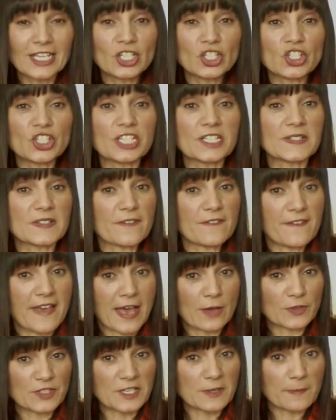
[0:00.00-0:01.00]
She is a
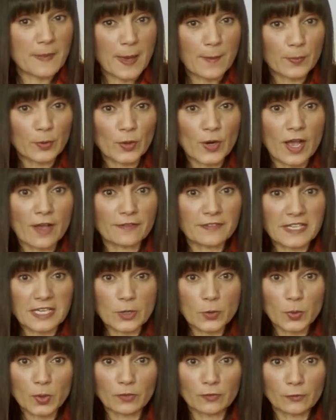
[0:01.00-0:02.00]
founding member of
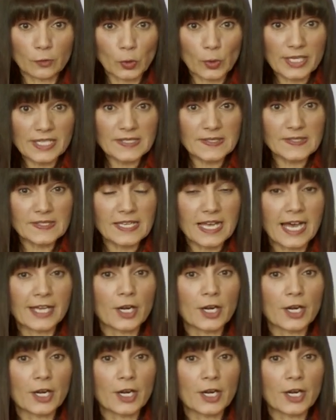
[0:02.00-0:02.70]
Equal Voice,